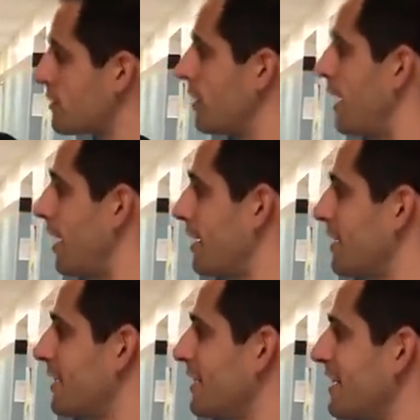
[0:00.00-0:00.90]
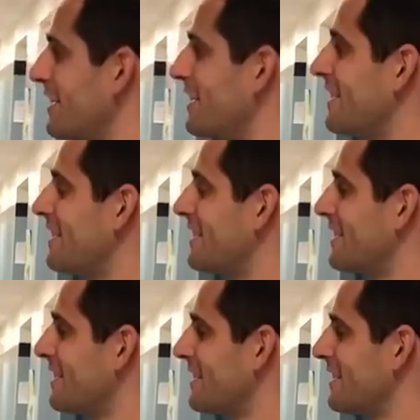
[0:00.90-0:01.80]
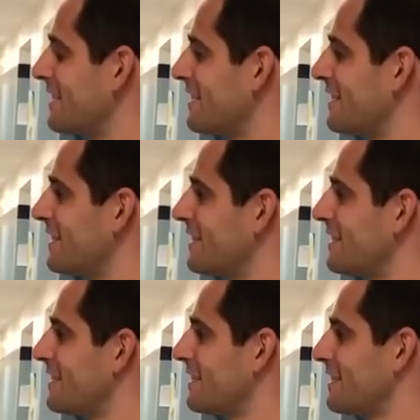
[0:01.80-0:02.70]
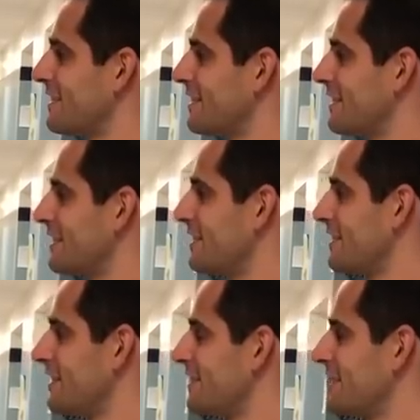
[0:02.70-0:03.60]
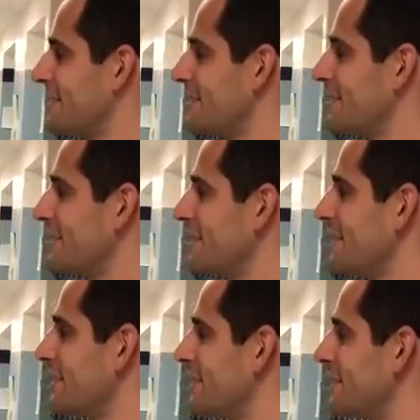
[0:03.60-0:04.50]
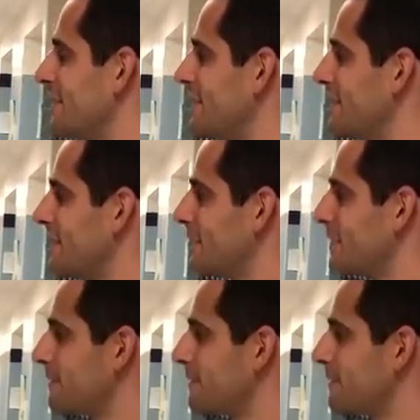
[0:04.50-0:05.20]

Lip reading: The person shown says nothing.